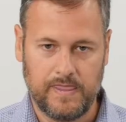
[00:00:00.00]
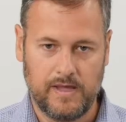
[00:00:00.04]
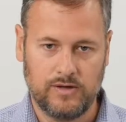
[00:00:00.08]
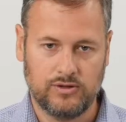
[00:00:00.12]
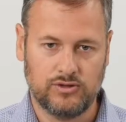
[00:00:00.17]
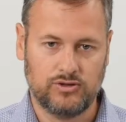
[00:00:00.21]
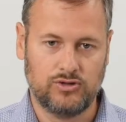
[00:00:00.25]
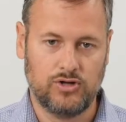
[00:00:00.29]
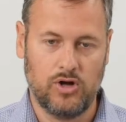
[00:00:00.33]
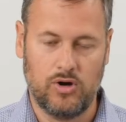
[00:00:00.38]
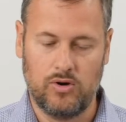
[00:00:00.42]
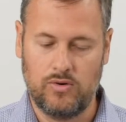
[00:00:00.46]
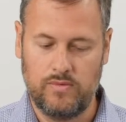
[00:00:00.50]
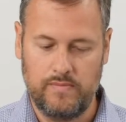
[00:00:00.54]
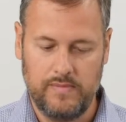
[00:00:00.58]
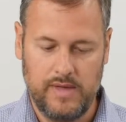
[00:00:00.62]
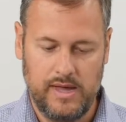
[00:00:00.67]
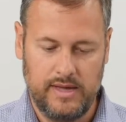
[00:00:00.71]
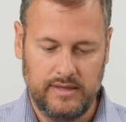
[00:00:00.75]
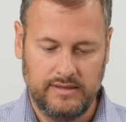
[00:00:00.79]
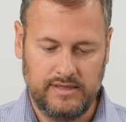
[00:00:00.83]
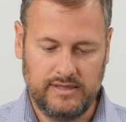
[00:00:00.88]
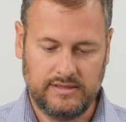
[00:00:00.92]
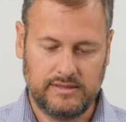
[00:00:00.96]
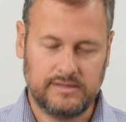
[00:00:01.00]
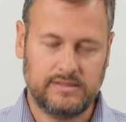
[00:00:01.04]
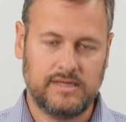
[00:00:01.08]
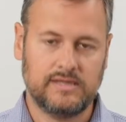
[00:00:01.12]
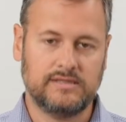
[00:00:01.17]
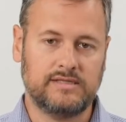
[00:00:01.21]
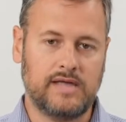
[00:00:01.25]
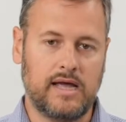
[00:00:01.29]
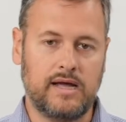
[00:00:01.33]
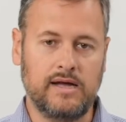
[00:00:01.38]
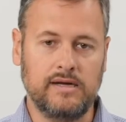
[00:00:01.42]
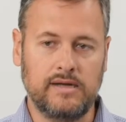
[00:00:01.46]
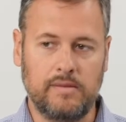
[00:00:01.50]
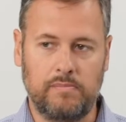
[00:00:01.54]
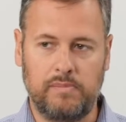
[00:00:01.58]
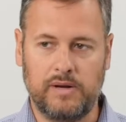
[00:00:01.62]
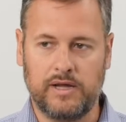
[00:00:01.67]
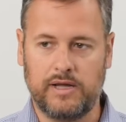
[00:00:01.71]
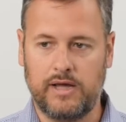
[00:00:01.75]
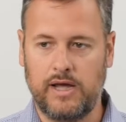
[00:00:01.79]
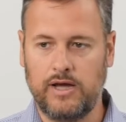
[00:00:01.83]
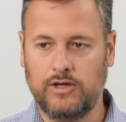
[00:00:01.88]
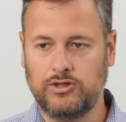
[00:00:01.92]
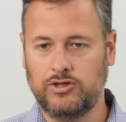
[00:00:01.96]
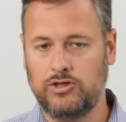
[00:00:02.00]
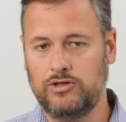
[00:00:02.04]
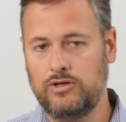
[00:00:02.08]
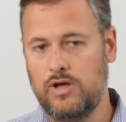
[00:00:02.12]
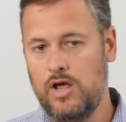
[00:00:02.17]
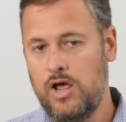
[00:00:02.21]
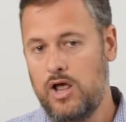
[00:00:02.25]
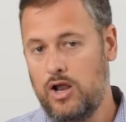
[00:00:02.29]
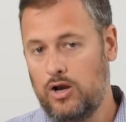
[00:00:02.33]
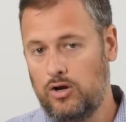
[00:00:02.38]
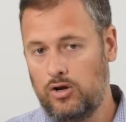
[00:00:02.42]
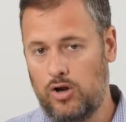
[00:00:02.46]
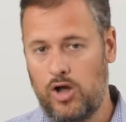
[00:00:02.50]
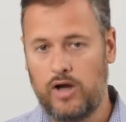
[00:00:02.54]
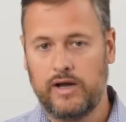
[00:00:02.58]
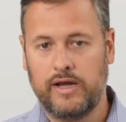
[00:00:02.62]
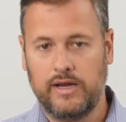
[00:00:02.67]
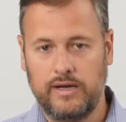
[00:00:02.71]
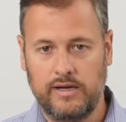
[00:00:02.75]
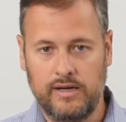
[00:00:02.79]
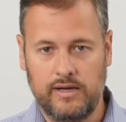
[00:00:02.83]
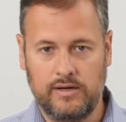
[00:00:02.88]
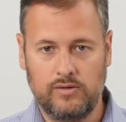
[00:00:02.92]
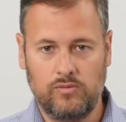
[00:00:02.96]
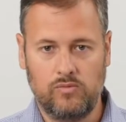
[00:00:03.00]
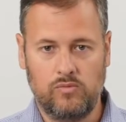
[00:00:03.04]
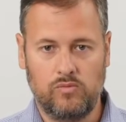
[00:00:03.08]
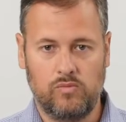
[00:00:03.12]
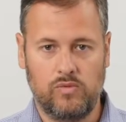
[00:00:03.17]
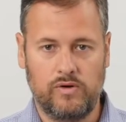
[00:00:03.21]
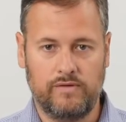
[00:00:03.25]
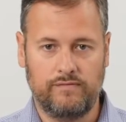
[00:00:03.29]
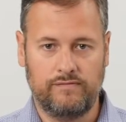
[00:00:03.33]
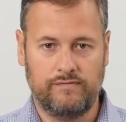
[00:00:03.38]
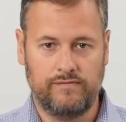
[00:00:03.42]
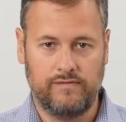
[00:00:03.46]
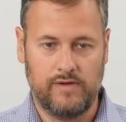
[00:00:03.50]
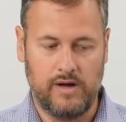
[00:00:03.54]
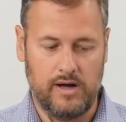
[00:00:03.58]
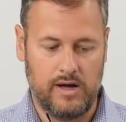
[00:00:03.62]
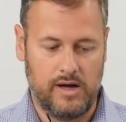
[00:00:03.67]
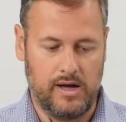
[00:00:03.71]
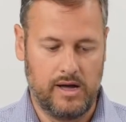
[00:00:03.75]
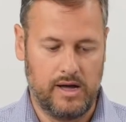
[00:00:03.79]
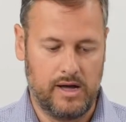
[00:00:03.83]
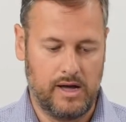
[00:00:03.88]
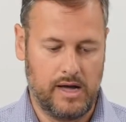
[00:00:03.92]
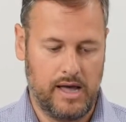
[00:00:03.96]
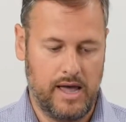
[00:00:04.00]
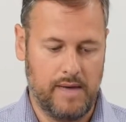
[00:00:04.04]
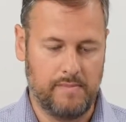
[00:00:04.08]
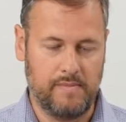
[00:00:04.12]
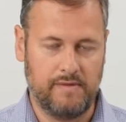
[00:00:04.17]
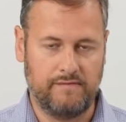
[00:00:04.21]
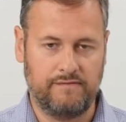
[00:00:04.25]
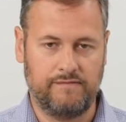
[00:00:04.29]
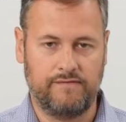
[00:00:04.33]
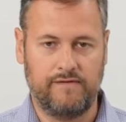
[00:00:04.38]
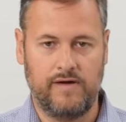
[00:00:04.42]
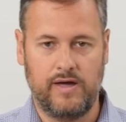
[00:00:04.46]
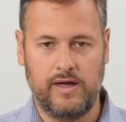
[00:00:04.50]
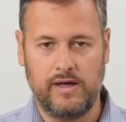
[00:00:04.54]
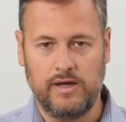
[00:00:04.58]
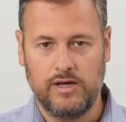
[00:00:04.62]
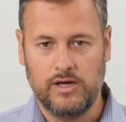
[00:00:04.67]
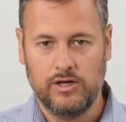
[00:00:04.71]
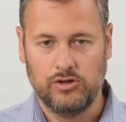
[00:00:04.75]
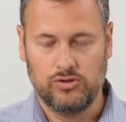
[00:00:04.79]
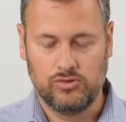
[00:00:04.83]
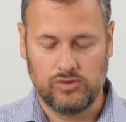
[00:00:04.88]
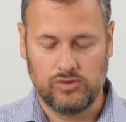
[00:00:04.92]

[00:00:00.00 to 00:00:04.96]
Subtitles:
So this is the second application, logging in with MFA to